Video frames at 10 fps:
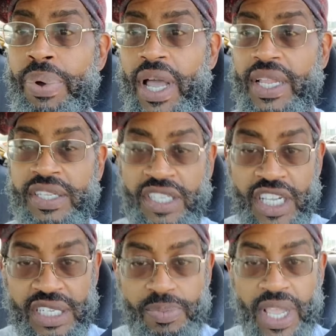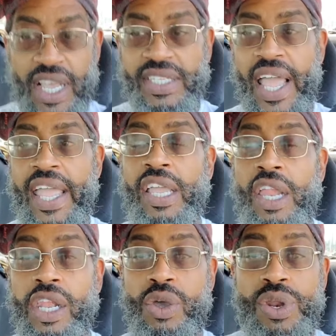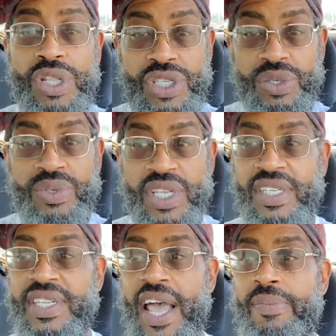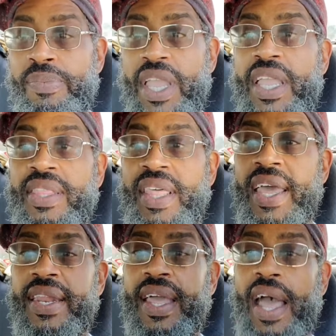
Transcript: But just because I included you does not mean that